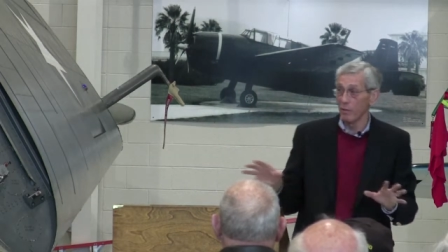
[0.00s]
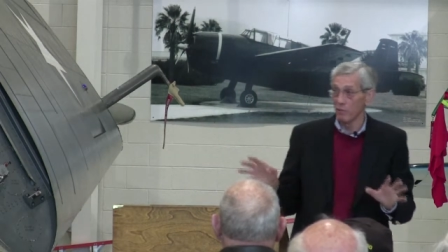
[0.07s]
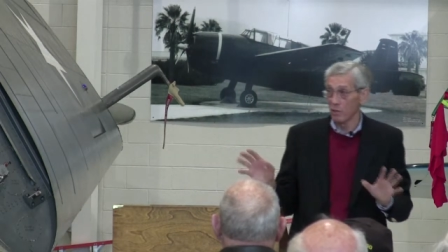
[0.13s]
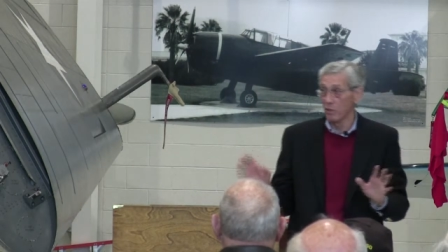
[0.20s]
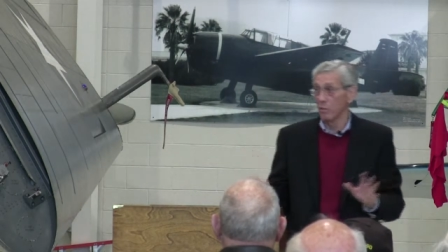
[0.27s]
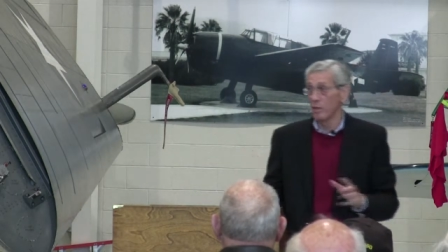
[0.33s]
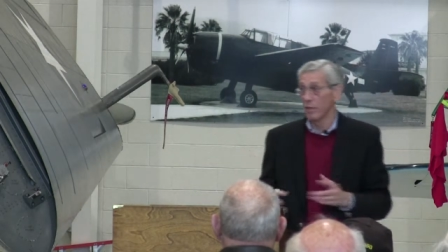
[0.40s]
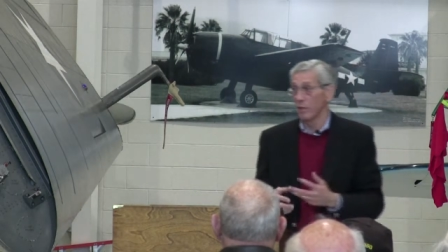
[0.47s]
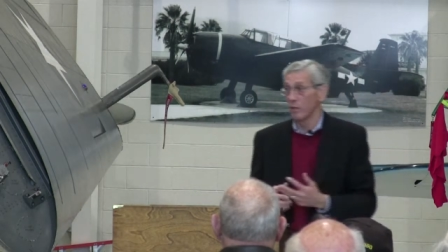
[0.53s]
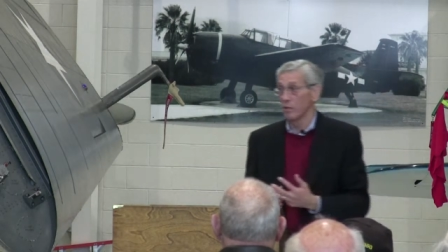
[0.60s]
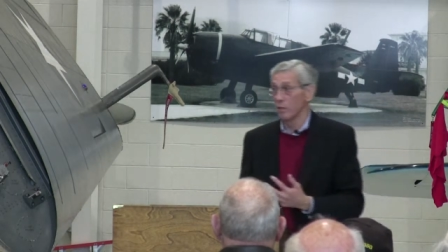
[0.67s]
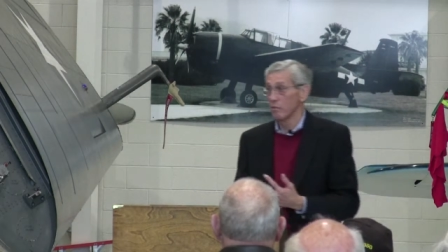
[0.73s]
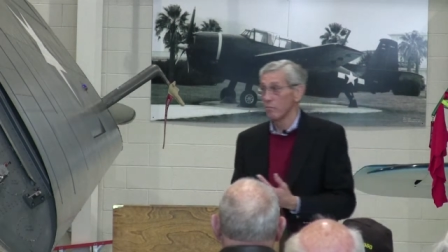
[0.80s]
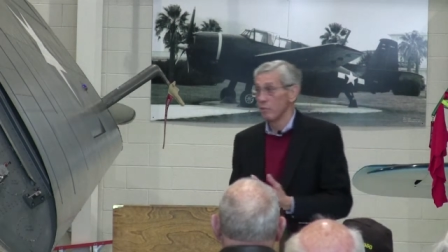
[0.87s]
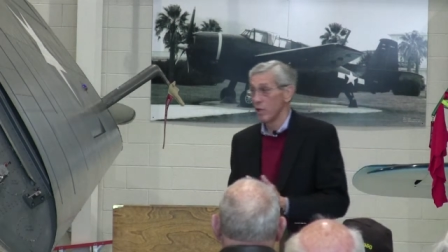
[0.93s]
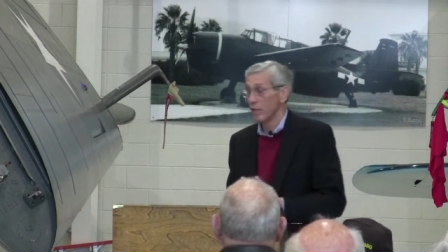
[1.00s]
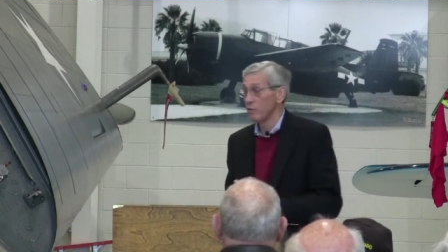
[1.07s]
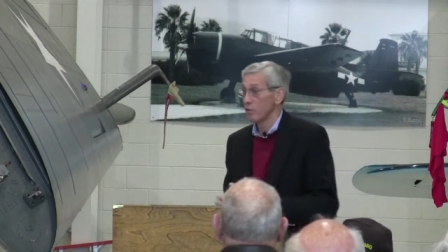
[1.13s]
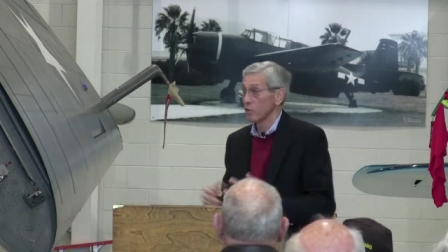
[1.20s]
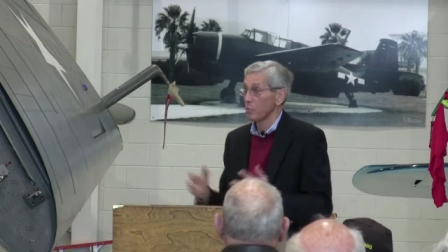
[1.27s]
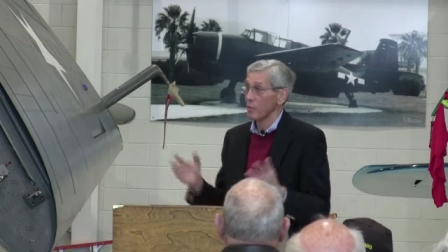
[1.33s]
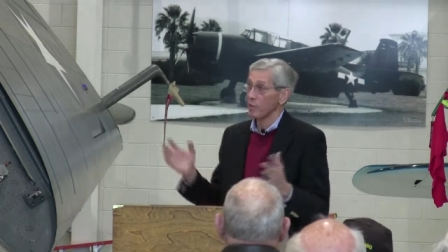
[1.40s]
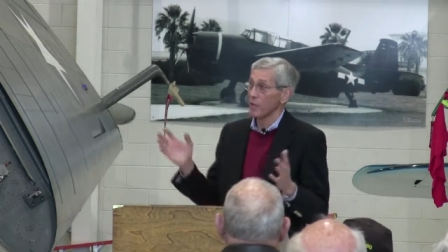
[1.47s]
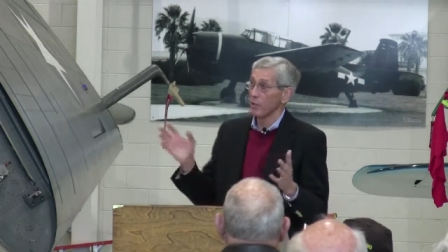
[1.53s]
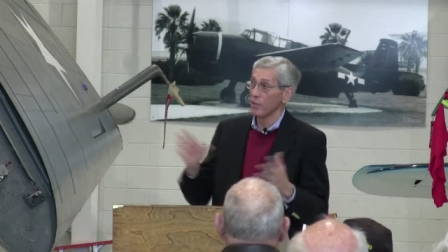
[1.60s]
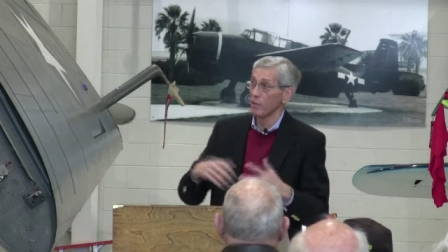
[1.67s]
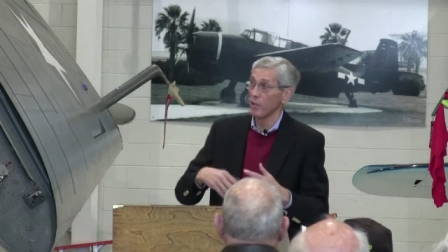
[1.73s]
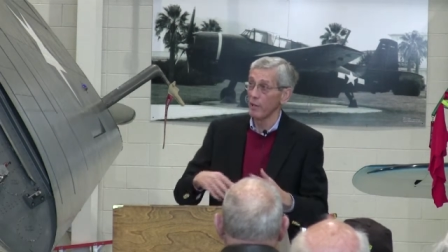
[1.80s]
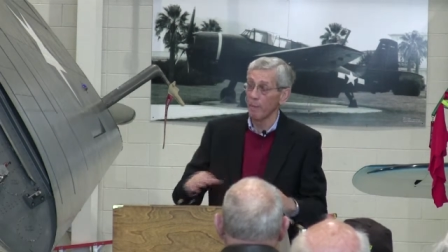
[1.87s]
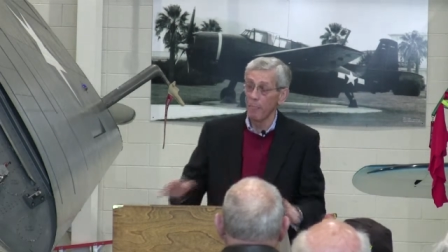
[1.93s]
Uh, that was the way they do it. Dangerous, but they
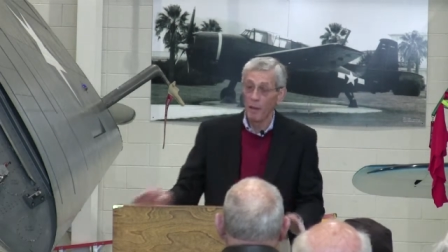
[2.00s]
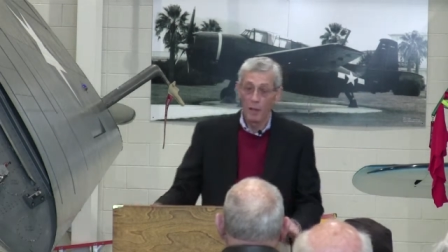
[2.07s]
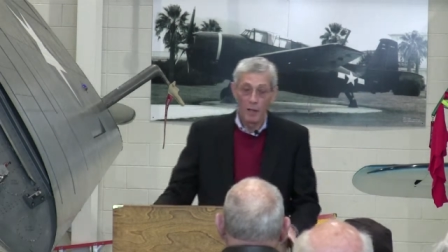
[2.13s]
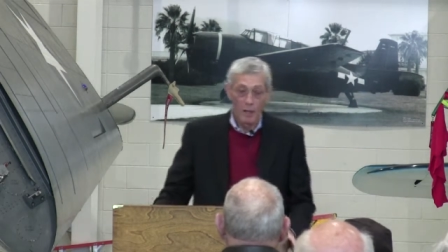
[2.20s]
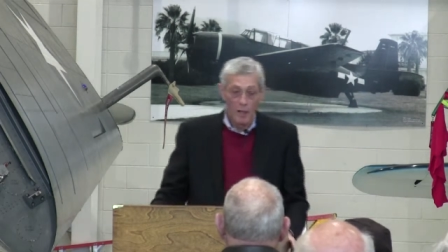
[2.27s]
can do that.